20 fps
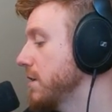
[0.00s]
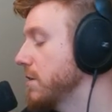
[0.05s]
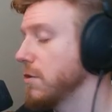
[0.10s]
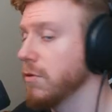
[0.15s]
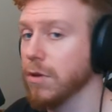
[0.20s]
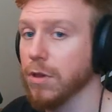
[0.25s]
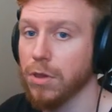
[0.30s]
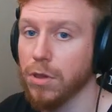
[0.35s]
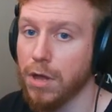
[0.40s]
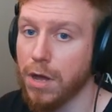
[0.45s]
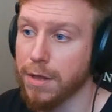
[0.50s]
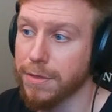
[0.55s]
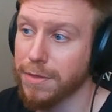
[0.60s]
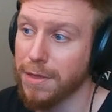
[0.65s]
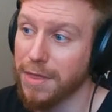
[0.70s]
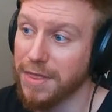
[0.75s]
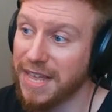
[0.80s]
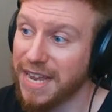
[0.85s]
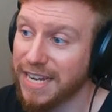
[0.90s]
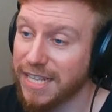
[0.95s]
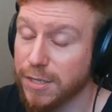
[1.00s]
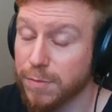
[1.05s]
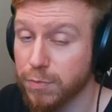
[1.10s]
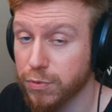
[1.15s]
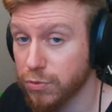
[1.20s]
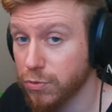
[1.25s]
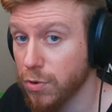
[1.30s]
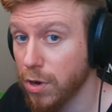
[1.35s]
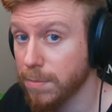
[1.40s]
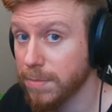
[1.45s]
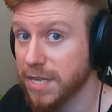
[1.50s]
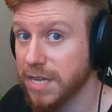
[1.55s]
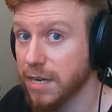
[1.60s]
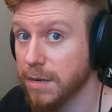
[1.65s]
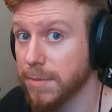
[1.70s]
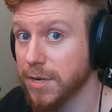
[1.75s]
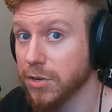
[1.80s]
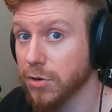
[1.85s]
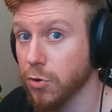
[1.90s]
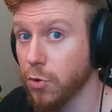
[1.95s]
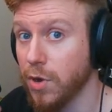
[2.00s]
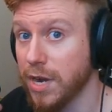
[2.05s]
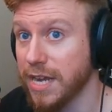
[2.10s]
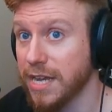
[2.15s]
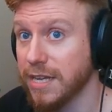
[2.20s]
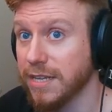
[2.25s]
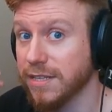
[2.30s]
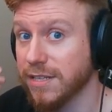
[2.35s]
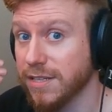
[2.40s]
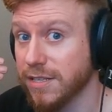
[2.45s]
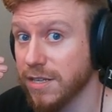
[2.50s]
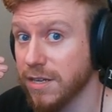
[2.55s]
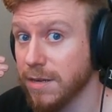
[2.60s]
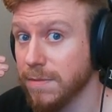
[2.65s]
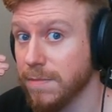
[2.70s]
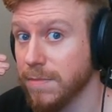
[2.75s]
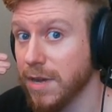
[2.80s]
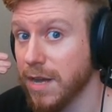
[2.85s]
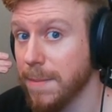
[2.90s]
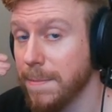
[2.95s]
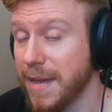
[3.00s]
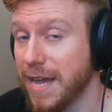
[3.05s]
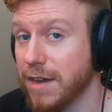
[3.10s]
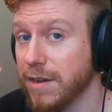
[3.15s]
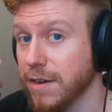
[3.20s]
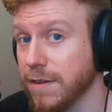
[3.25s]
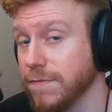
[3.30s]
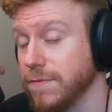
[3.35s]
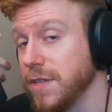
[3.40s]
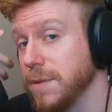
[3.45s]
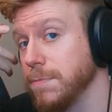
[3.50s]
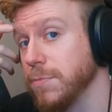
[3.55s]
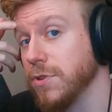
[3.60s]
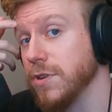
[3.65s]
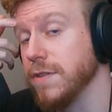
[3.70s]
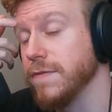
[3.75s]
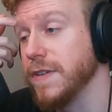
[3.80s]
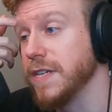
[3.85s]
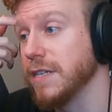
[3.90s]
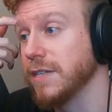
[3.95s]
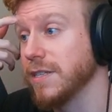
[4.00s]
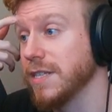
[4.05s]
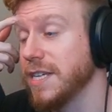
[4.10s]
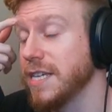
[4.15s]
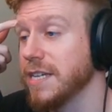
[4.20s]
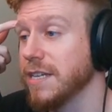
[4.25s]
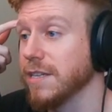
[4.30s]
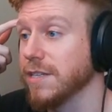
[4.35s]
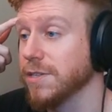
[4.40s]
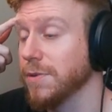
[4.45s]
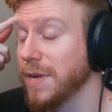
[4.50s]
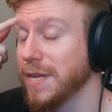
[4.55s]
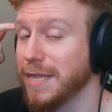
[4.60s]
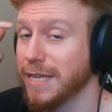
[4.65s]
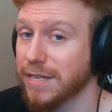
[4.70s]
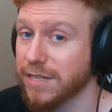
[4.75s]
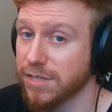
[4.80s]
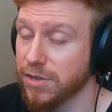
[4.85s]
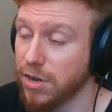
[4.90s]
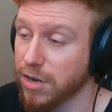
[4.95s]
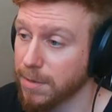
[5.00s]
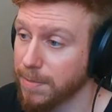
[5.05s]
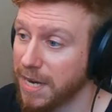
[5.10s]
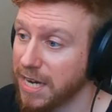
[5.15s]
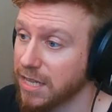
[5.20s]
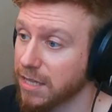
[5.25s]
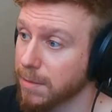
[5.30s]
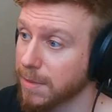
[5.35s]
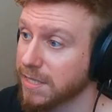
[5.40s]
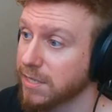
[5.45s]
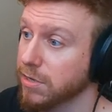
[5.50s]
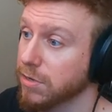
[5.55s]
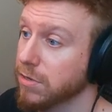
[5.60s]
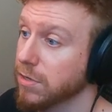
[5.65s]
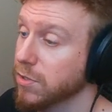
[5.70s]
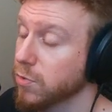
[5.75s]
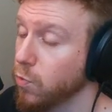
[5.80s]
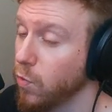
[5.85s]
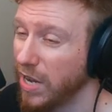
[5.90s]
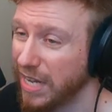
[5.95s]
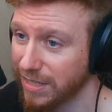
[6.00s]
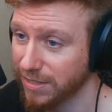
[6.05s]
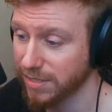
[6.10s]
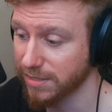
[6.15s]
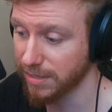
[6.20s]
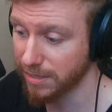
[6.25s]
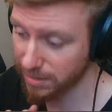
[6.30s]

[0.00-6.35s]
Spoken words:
cloth, then it's probably going to require some amount of the previous tier. So I think stockpiling materials, whilst